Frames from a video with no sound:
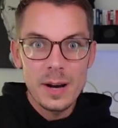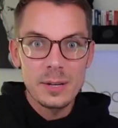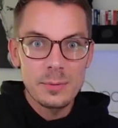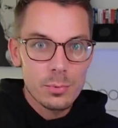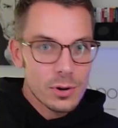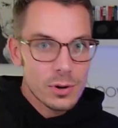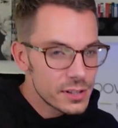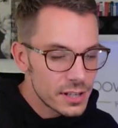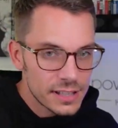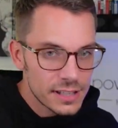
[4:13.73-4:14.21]

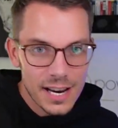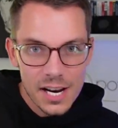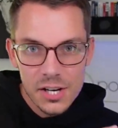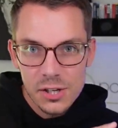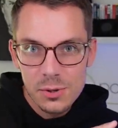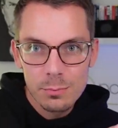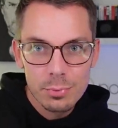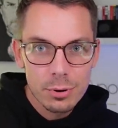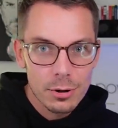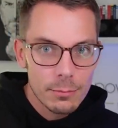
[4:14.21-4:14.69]

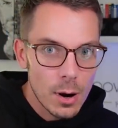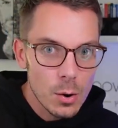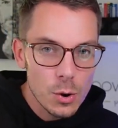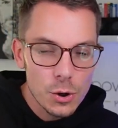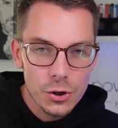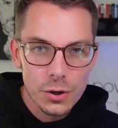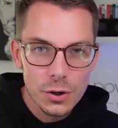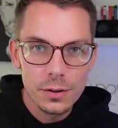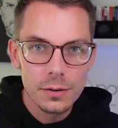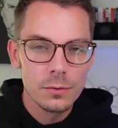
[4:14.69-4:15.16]
presentation,
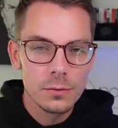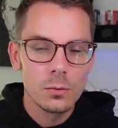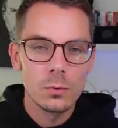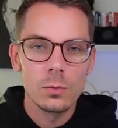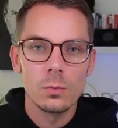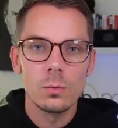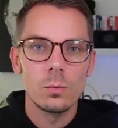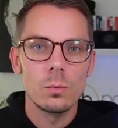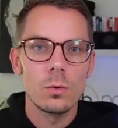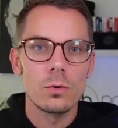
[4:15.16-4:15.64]
promotion,
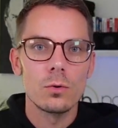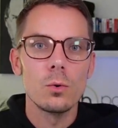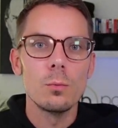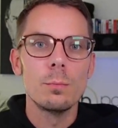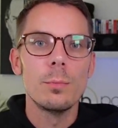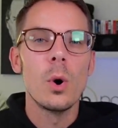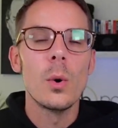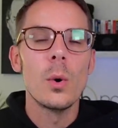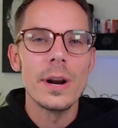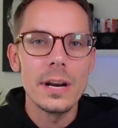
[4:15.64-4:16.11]
we're all
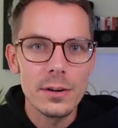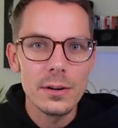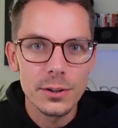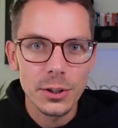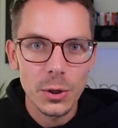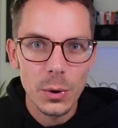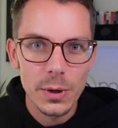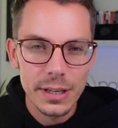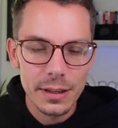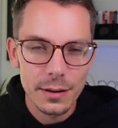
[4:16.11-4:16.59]
pointless
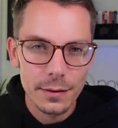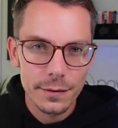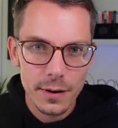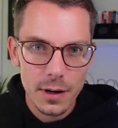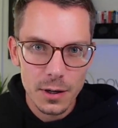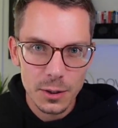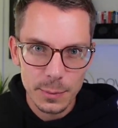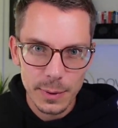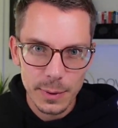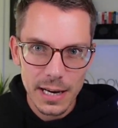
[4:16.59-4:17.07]
doing in the
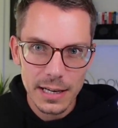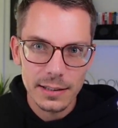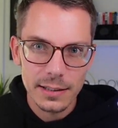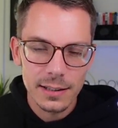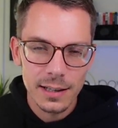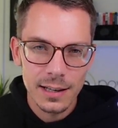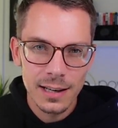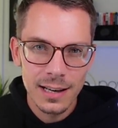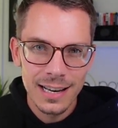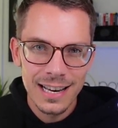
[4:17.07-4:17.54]
first place.
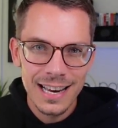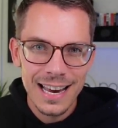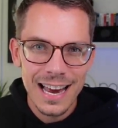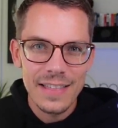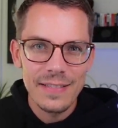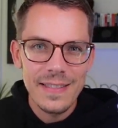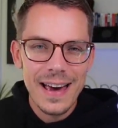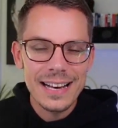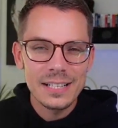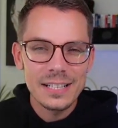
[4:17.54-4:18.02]
And
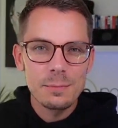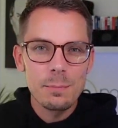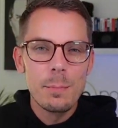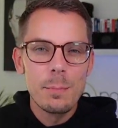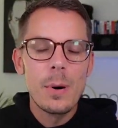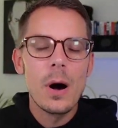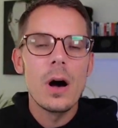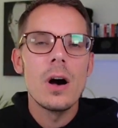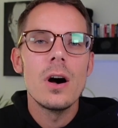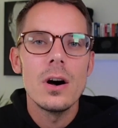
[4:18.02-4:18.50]
that's
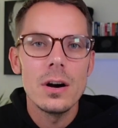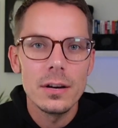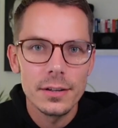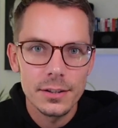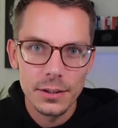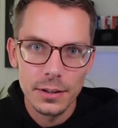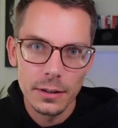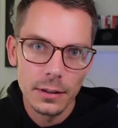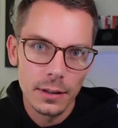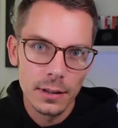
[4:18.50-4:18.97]

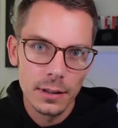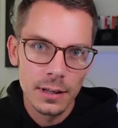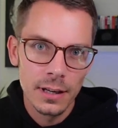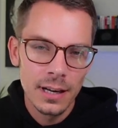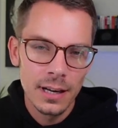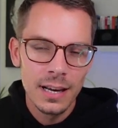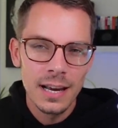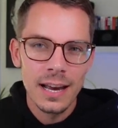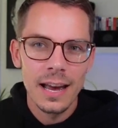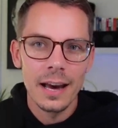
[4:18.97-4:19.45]
person.
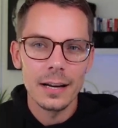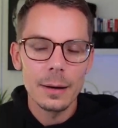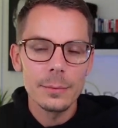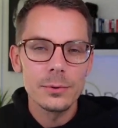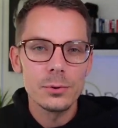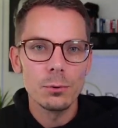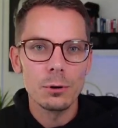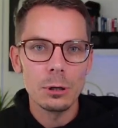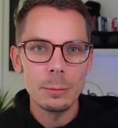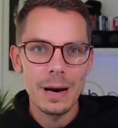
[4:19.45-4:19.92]
And I'm
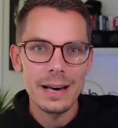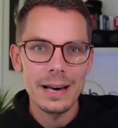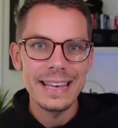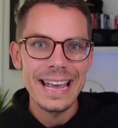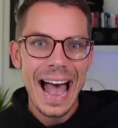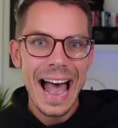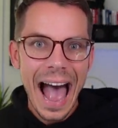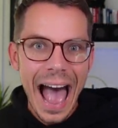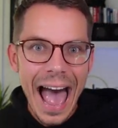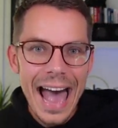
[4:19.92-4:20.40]
talking about the
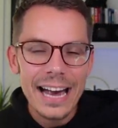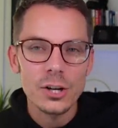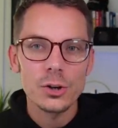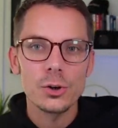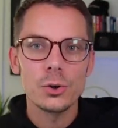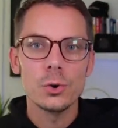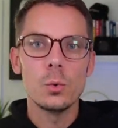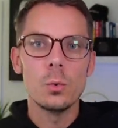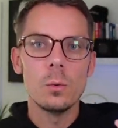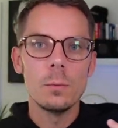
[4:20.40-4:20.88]

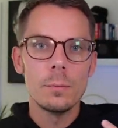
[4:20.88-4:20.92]
actual